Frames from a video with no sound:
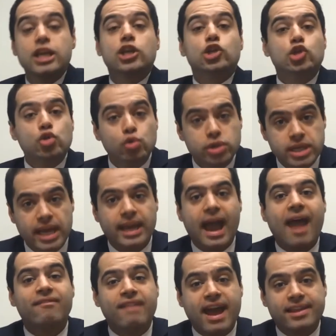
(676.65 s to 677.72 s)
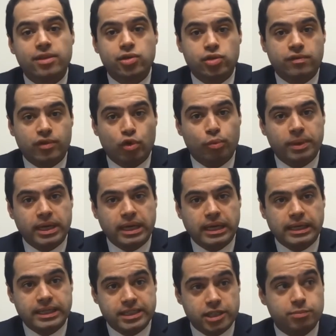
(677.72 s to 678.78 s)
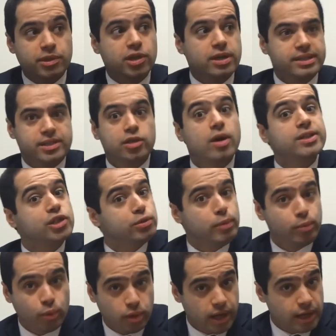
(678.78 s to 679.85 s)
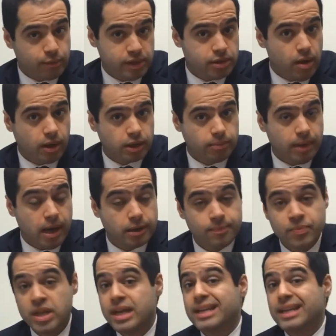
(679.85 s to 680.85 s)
you take advantage of an open-ended leases because it's customable, like we talked about.